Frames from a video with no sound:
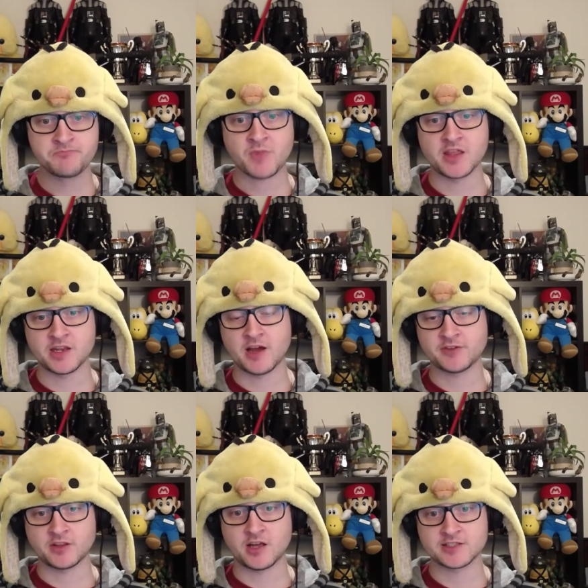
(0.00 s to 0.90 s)
and then
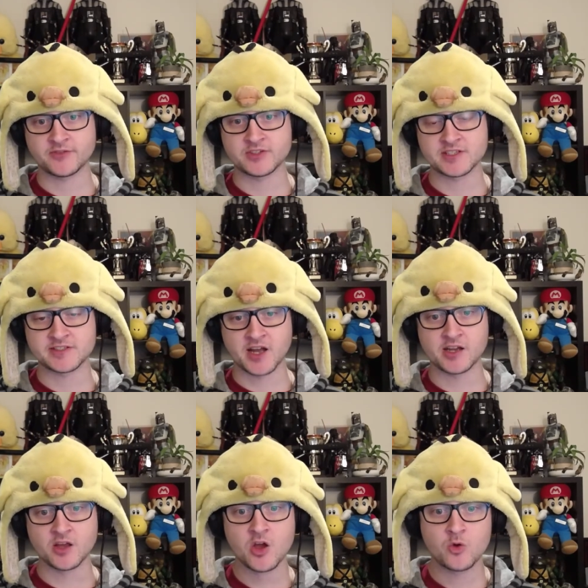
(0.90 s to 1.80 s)
after The Last of Us is
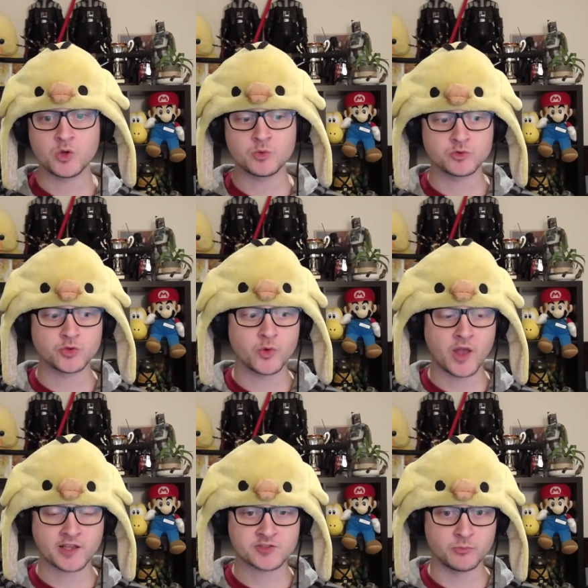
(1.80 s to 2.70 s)
done, we will do
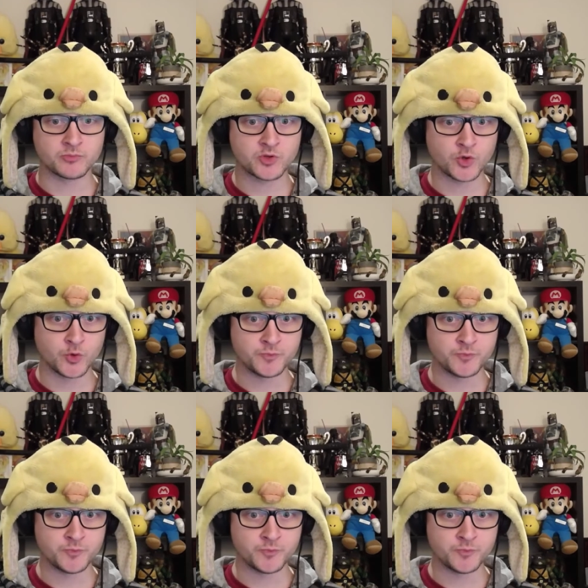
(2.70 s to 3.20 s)
XCOM 2